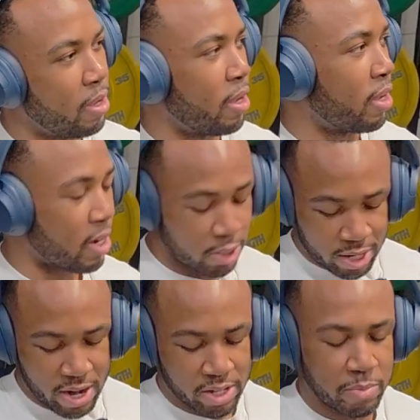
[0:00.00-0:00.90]
And I
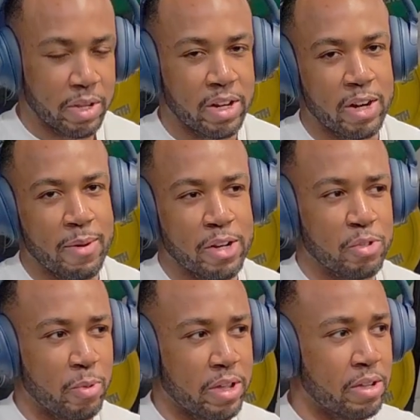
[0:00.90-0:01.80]
try not to be in
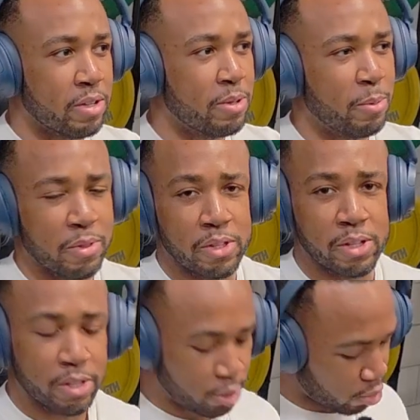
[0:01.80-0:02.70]
everybody's way with
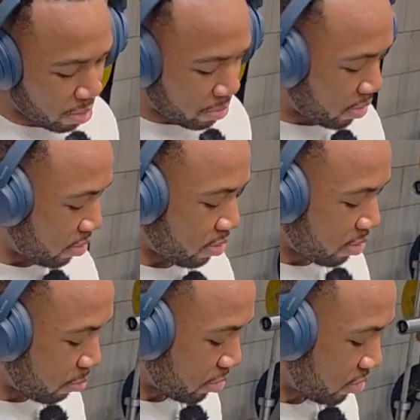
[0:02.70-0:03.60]
a tripod and all
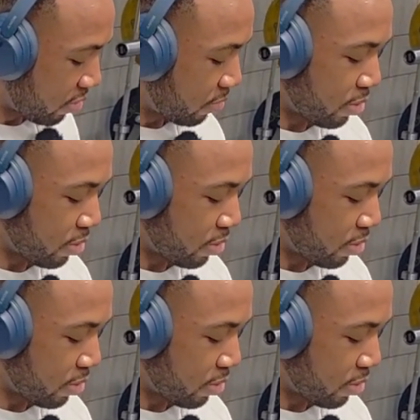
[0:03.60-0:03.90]
that weird stuff,